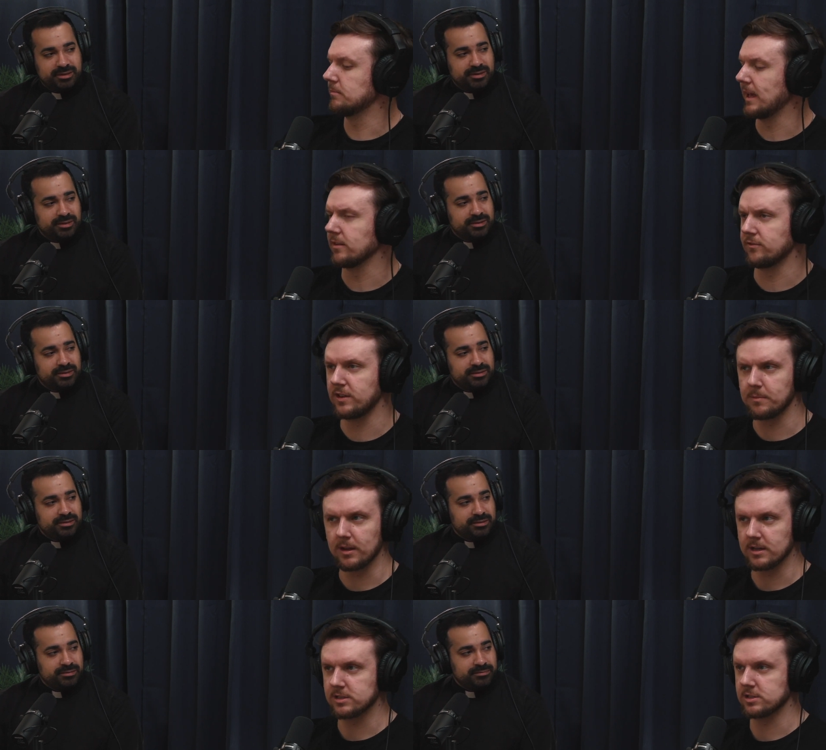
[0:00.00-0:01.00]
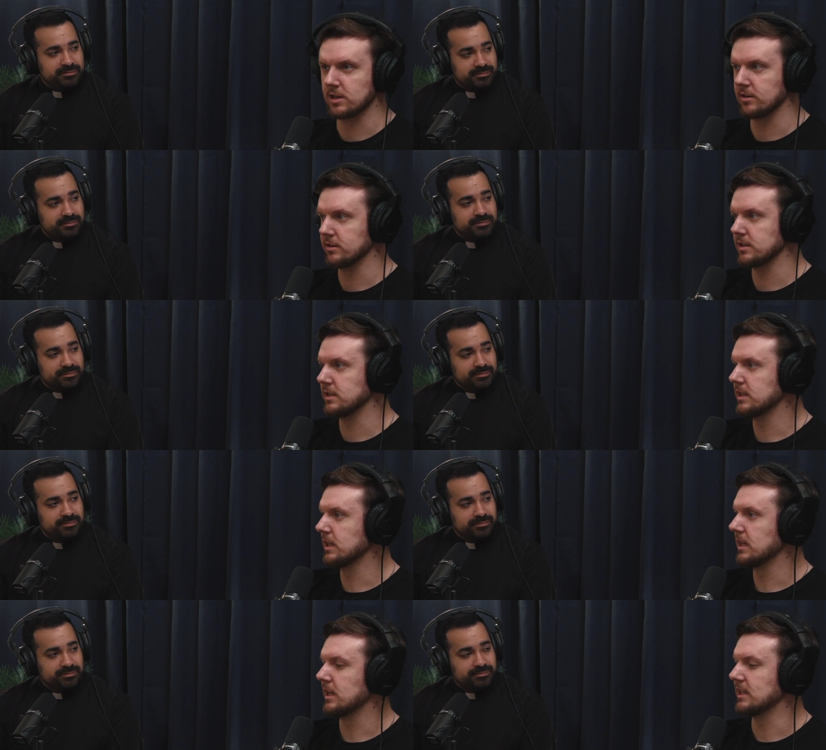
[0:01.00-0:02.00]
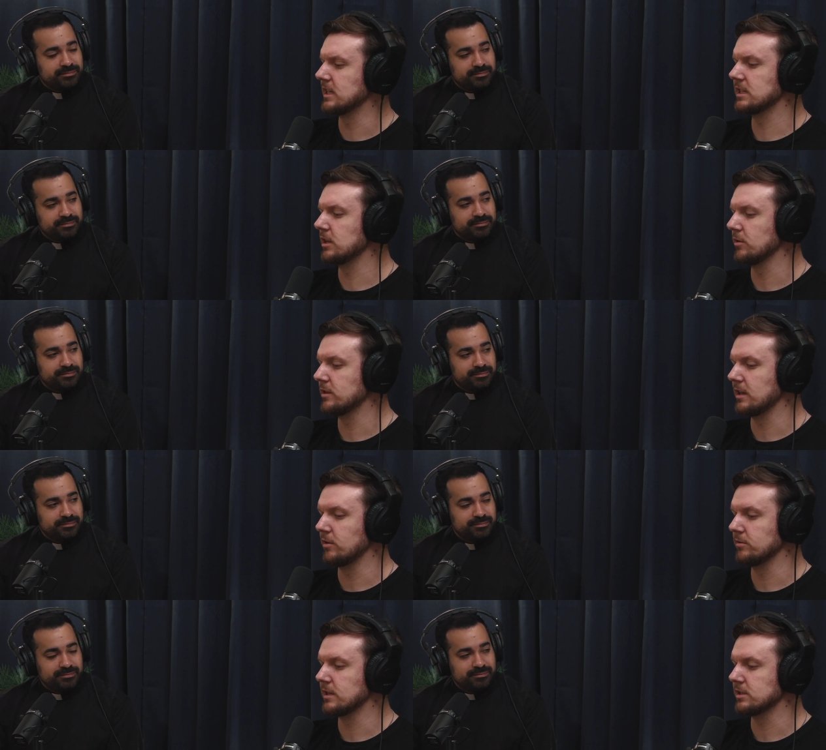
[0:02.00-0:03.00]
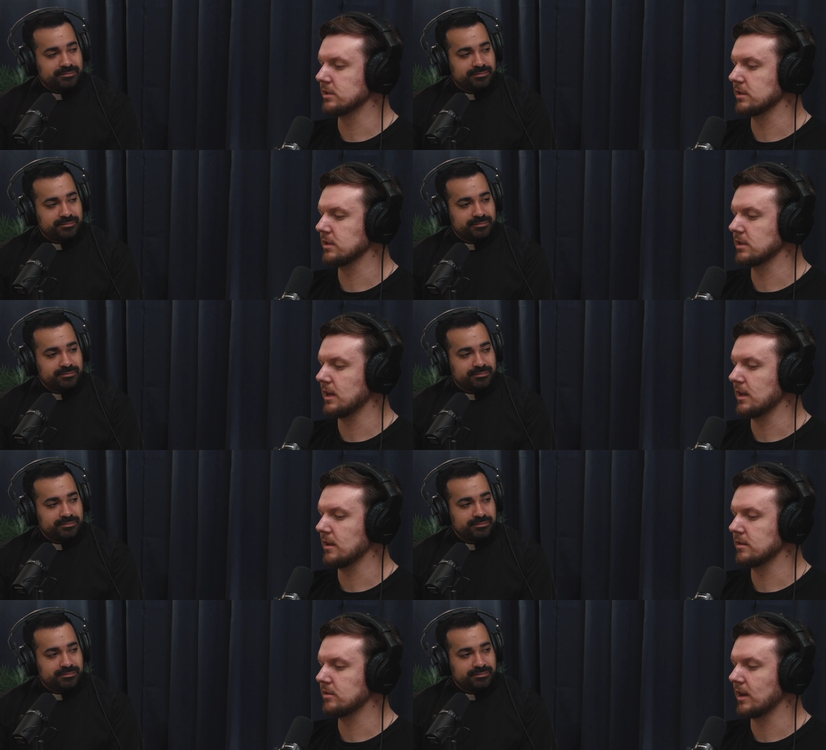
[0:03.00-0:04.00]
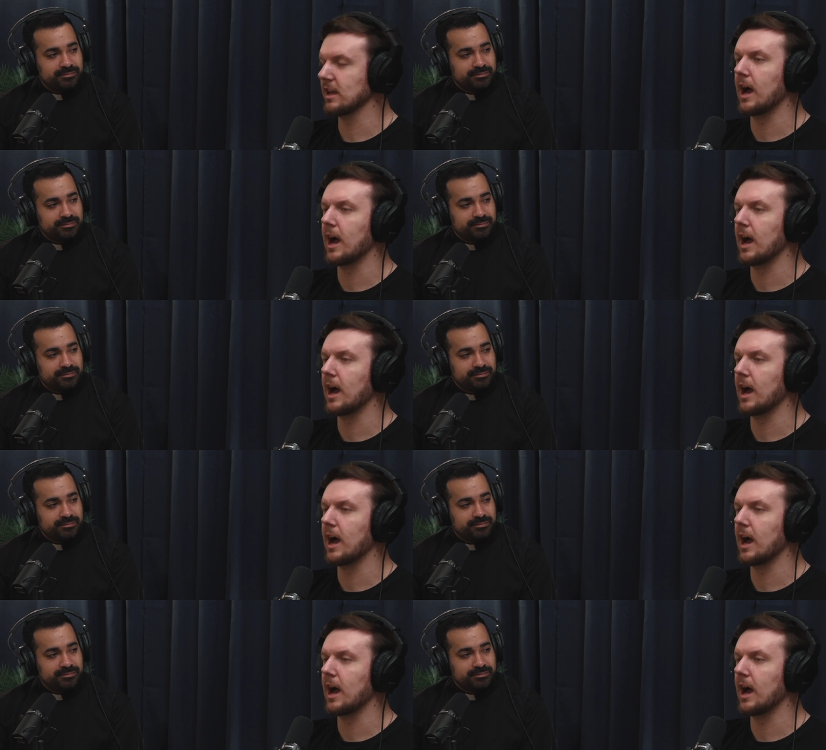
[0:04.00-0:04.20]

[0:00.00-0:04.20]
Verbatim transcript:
Speaker 1: male and female necessarily. Yep. It does, you know, they don't necessarily. Uh, they're not